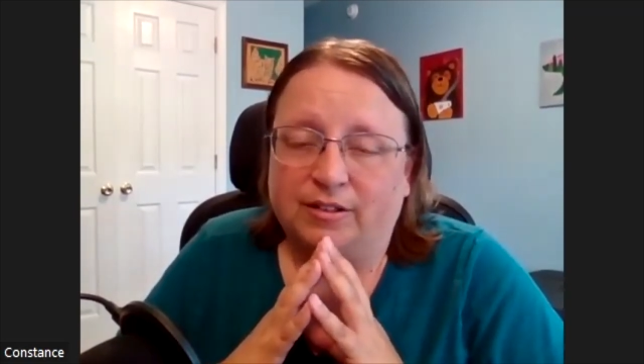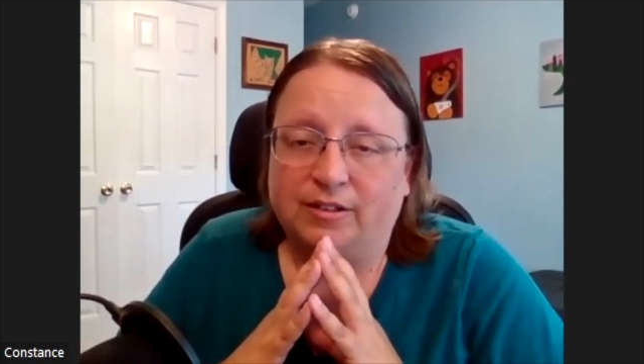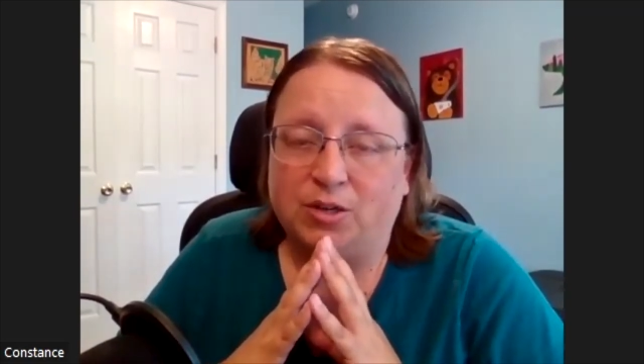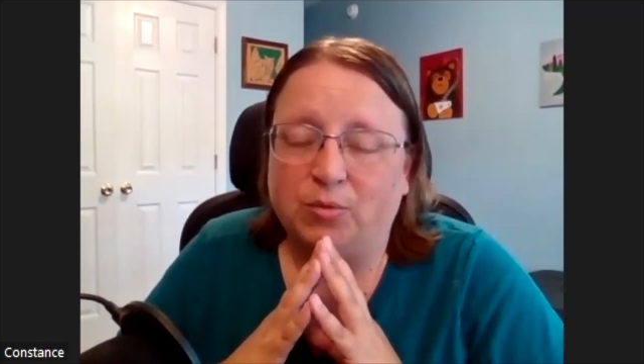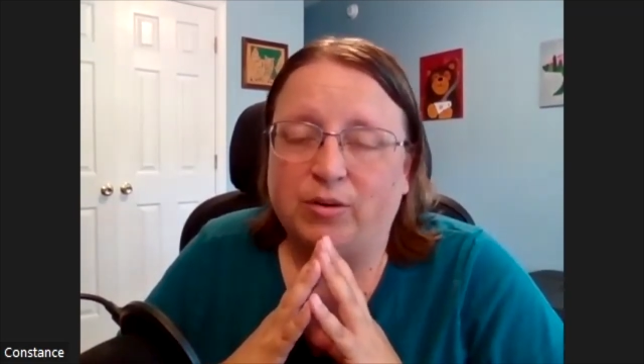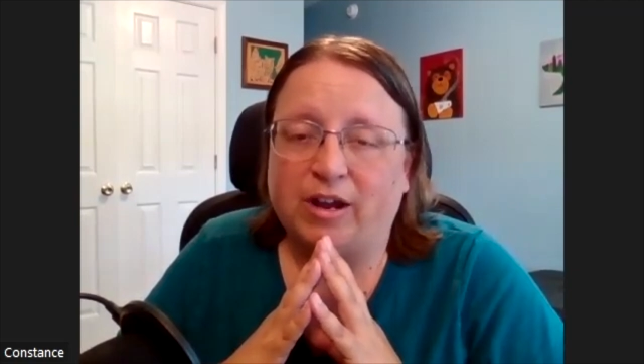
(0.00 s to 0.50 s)

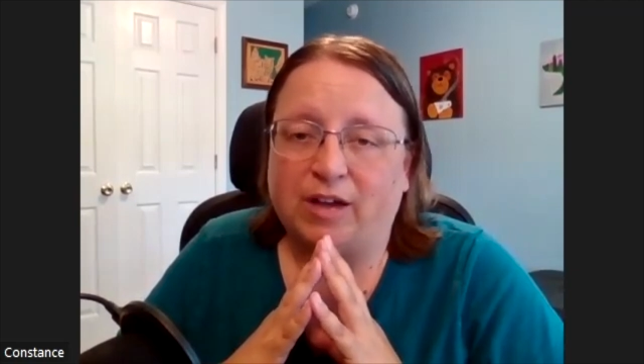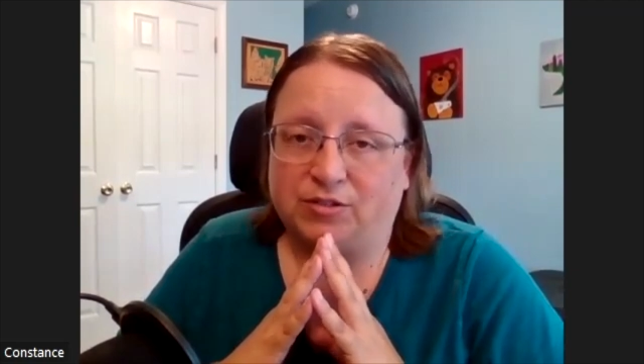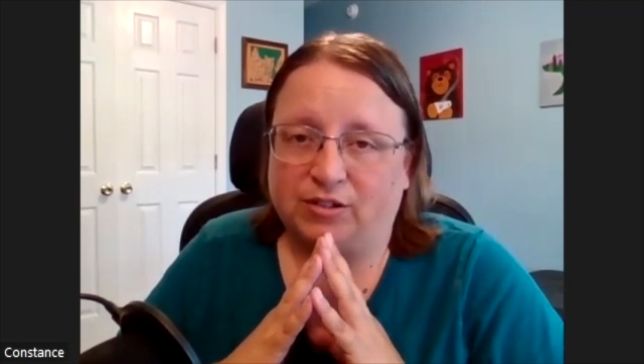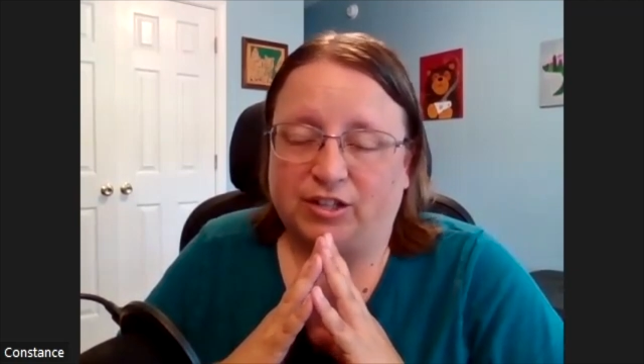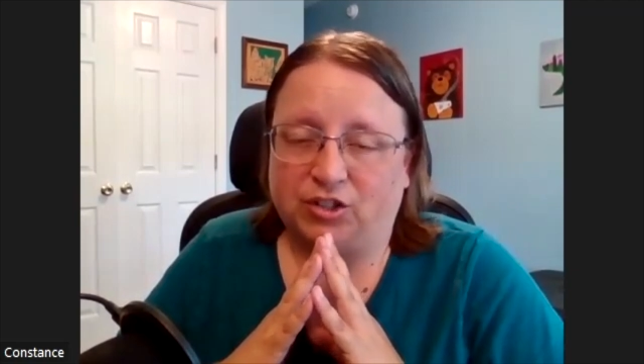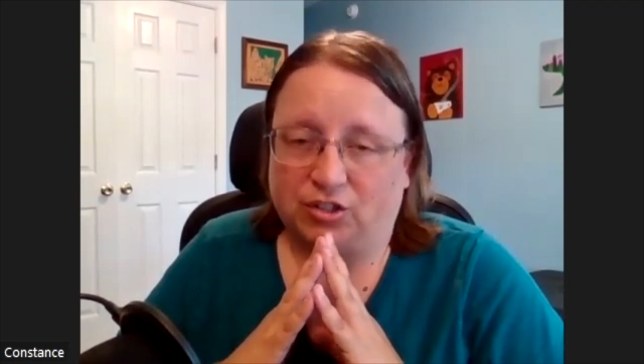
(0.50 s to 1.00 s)
You would have to
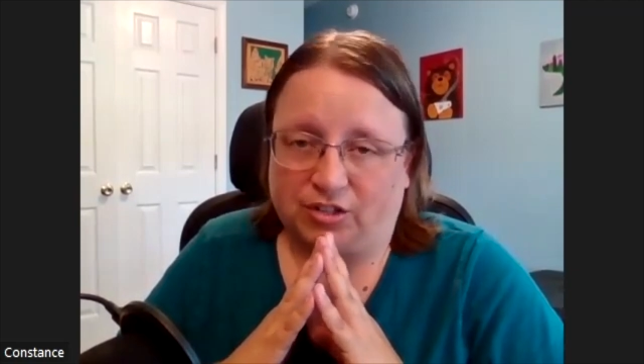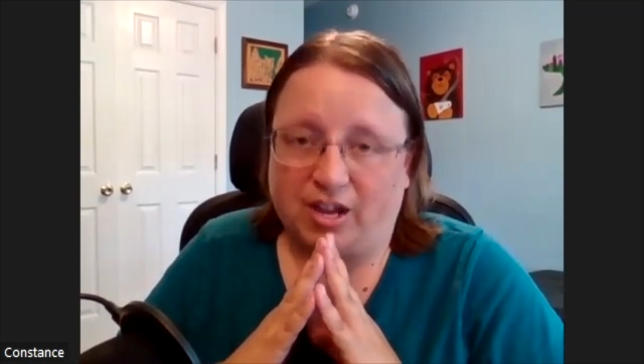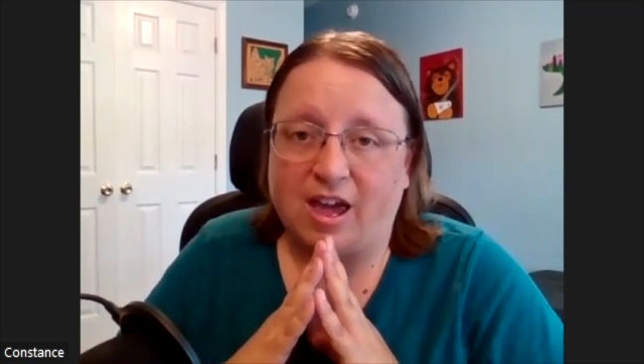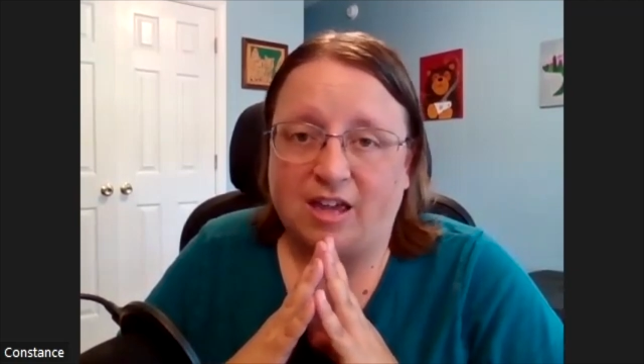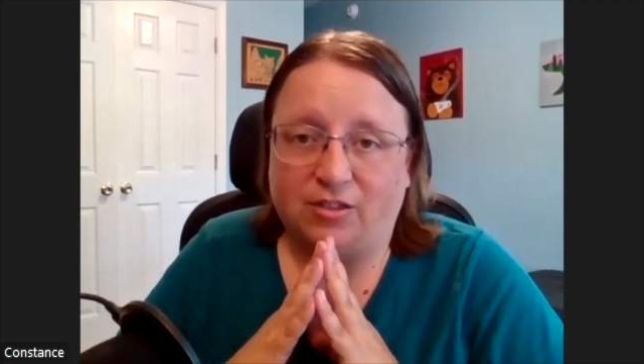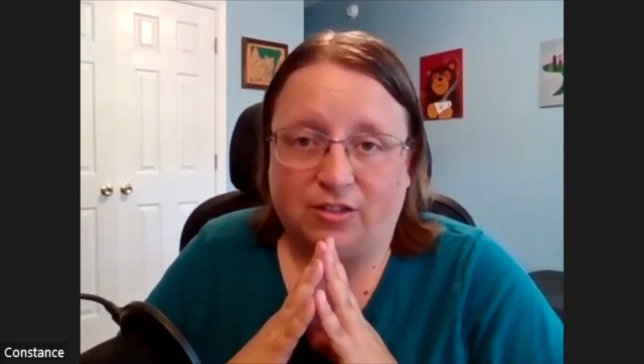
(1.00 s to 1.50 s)
like just
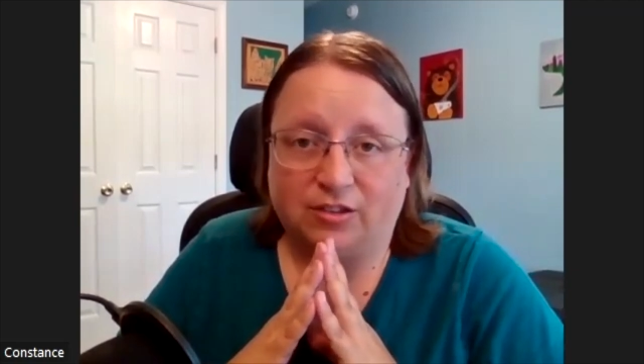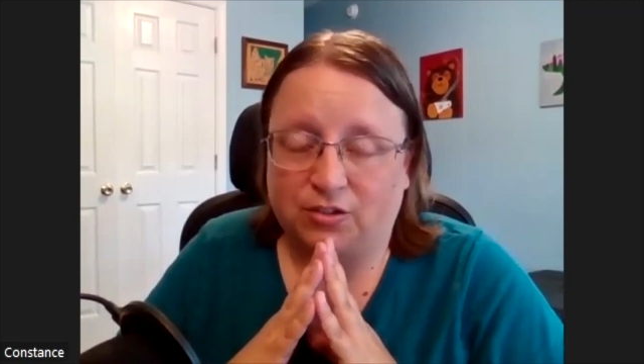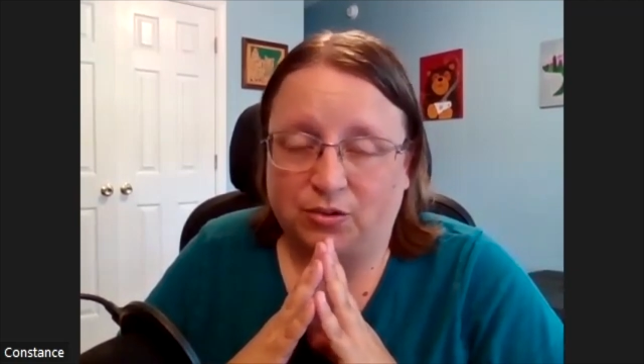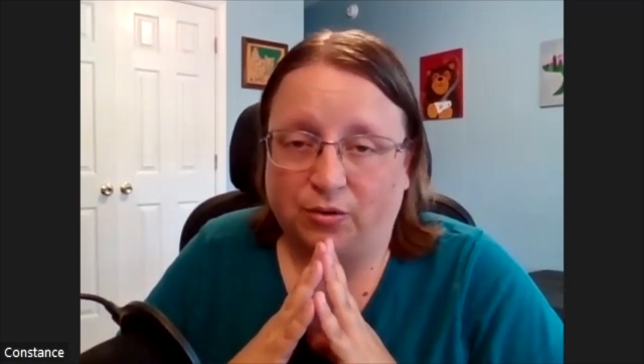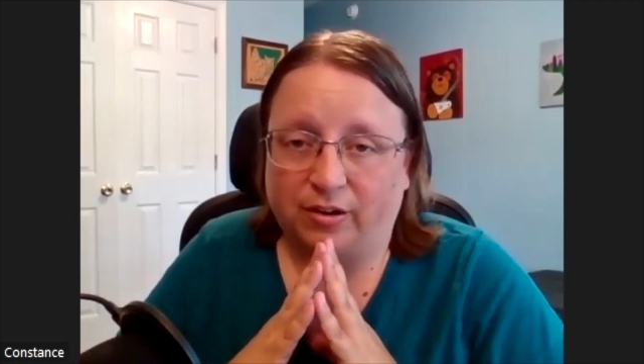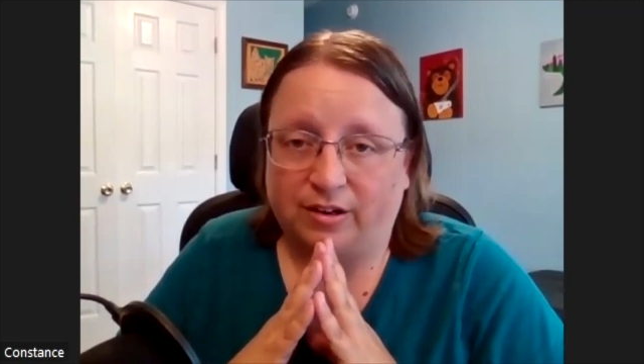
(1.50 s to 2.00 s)
hate this
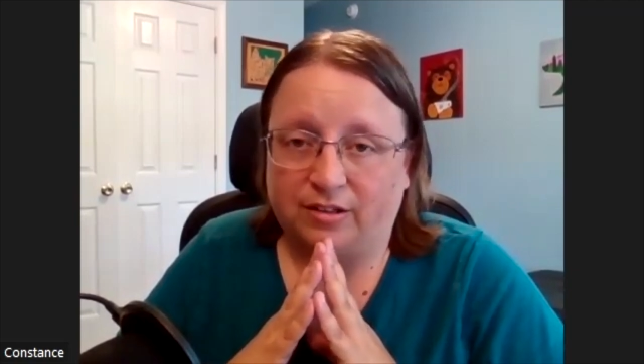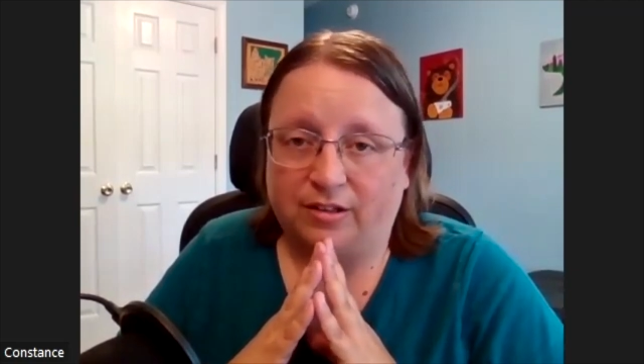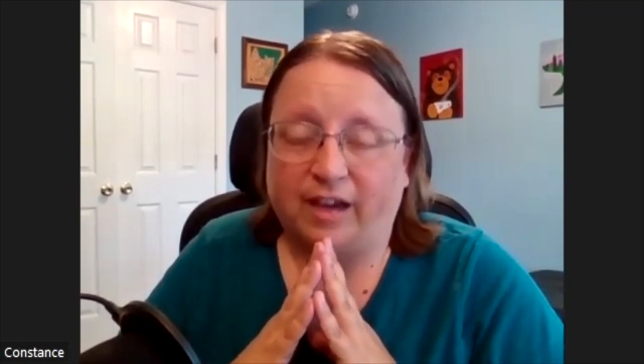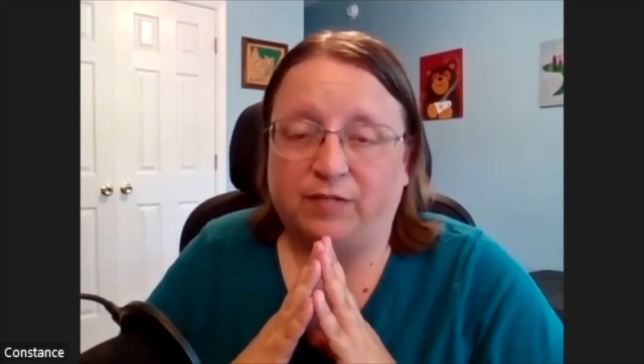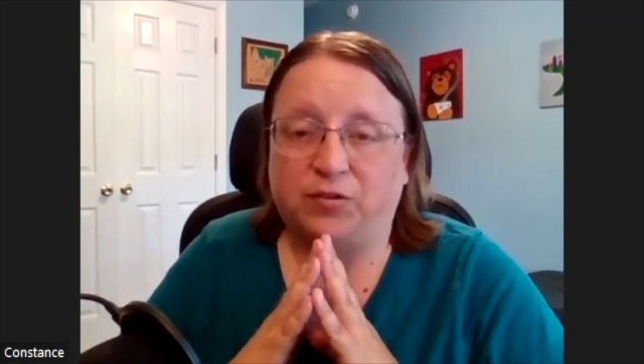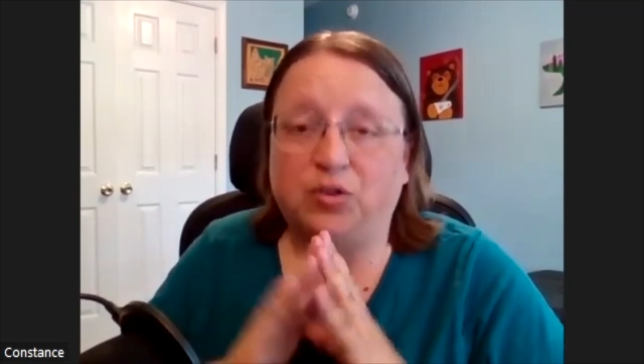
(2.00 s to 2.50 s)
story.
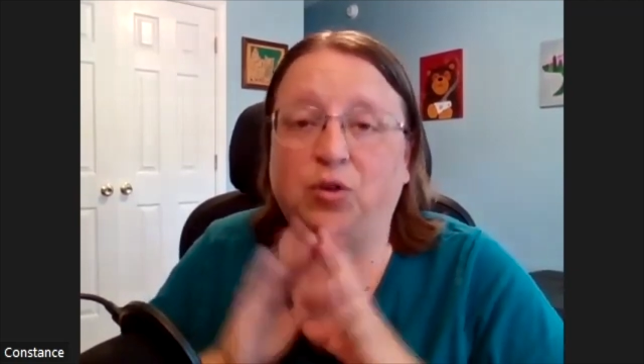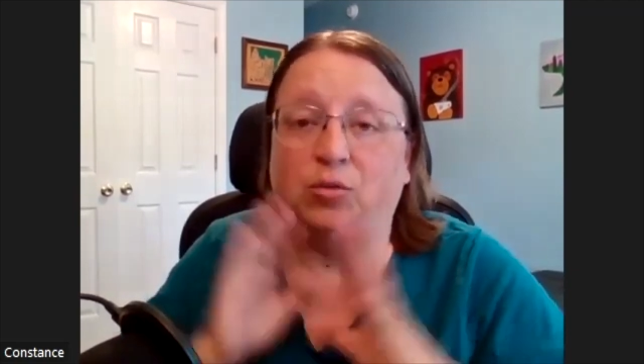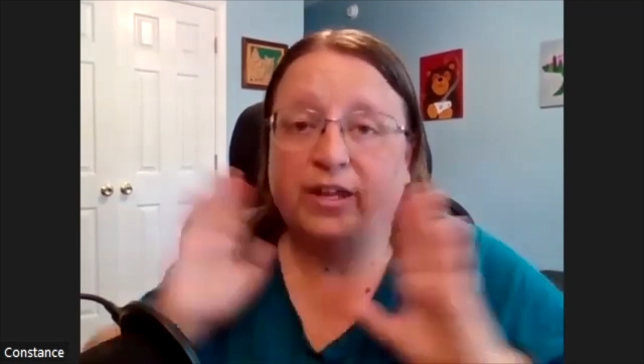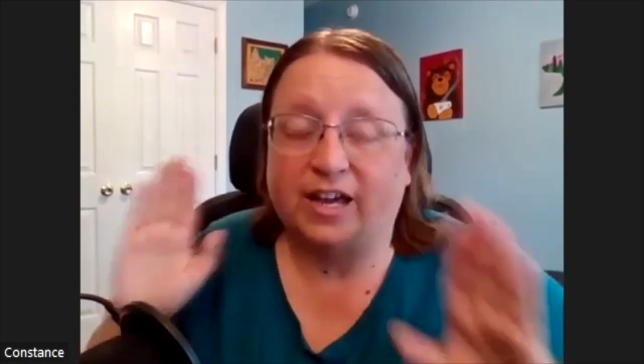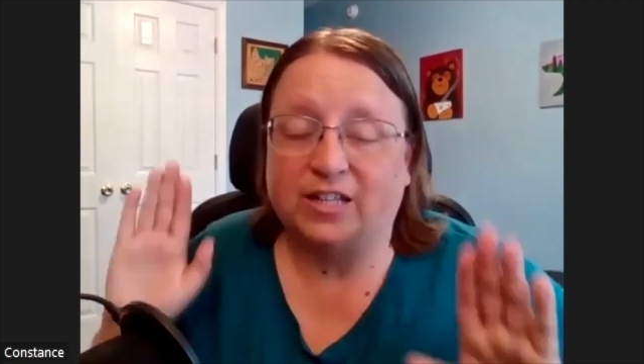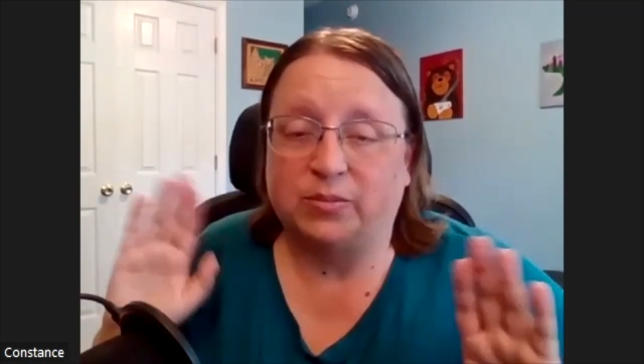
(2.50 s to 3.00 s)
Yeah, if you don't
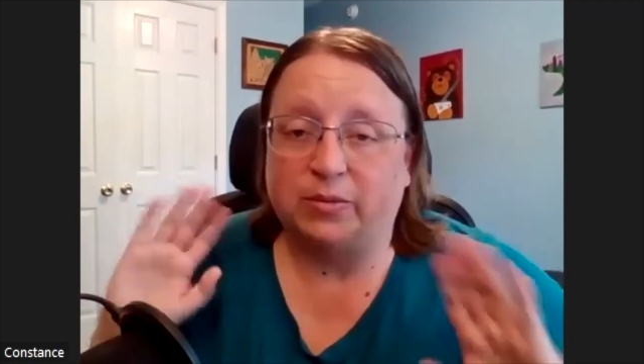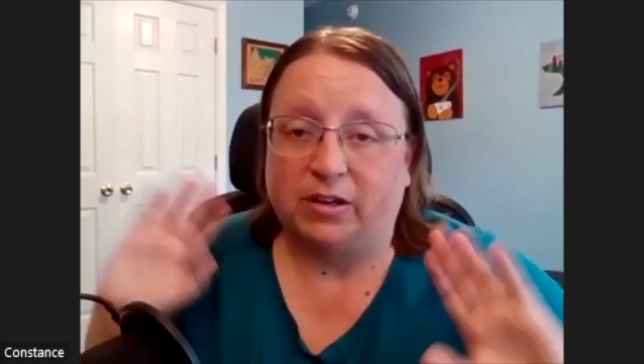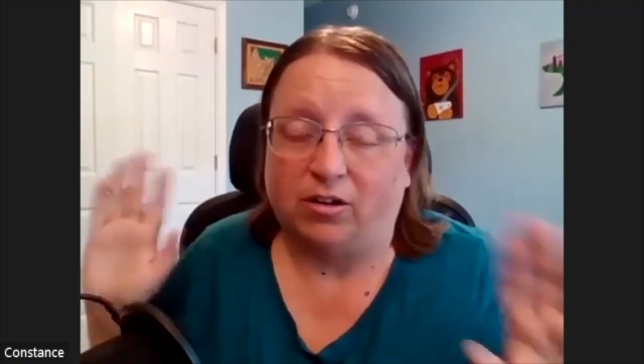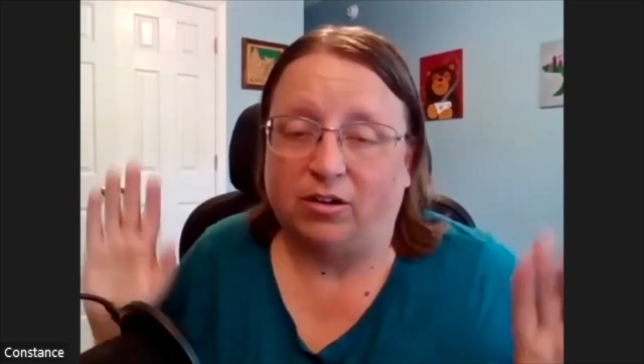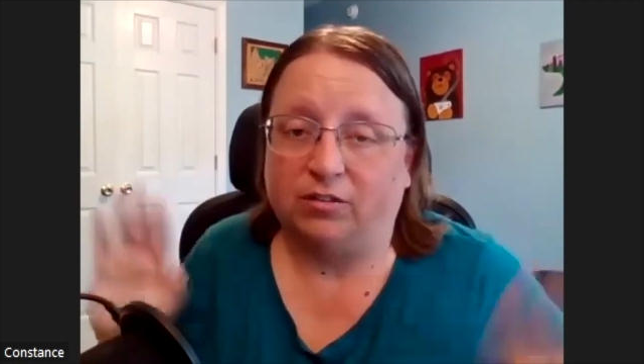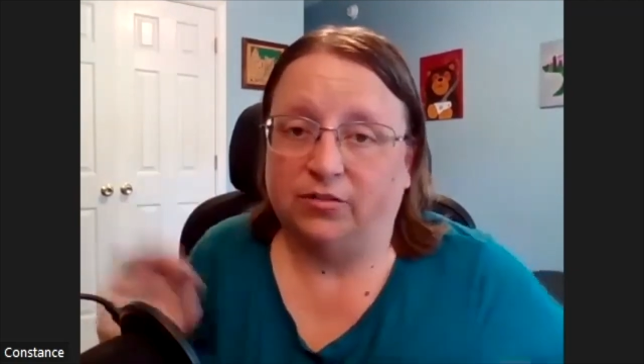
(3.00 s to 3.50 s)
like Gatsby at
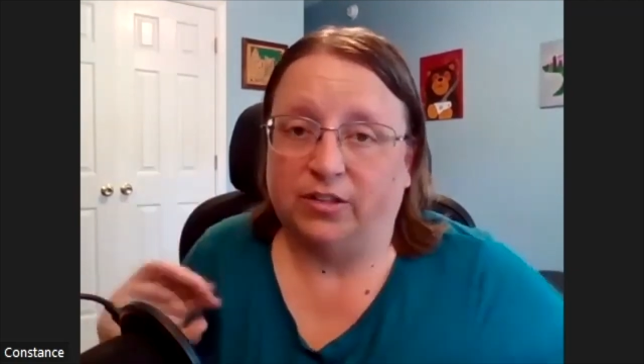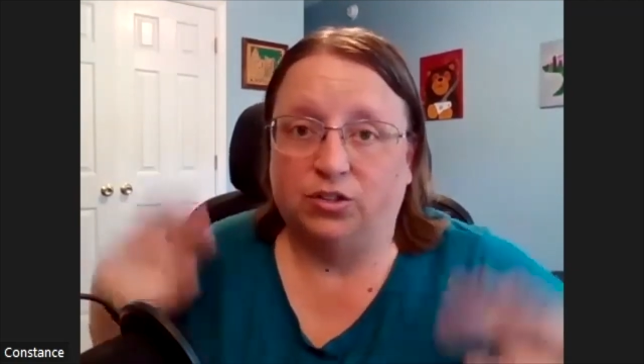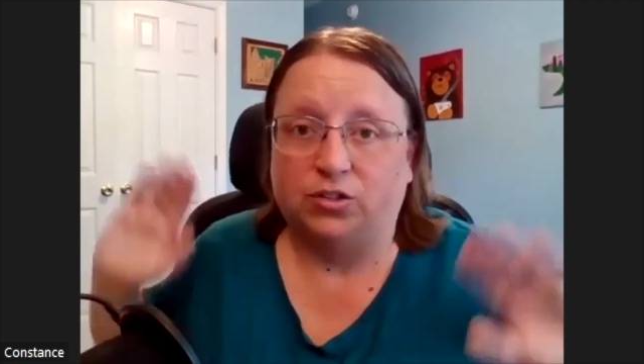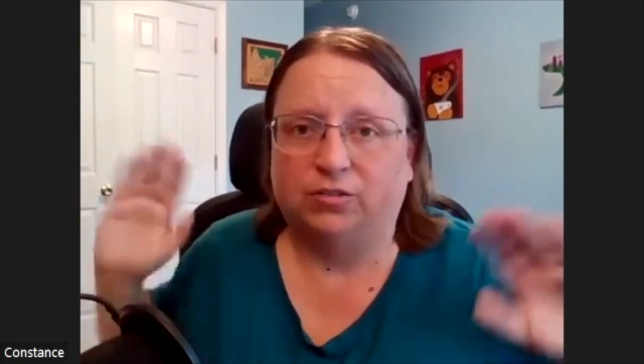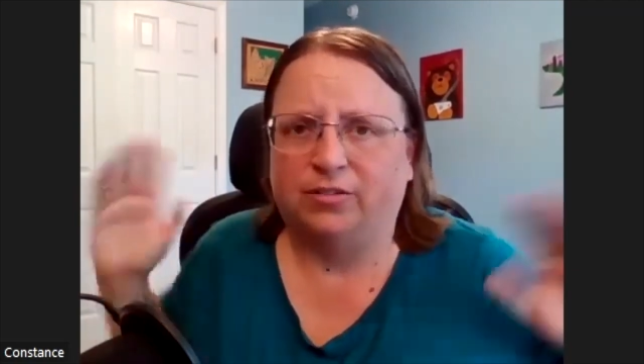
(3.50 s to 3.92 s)
all, then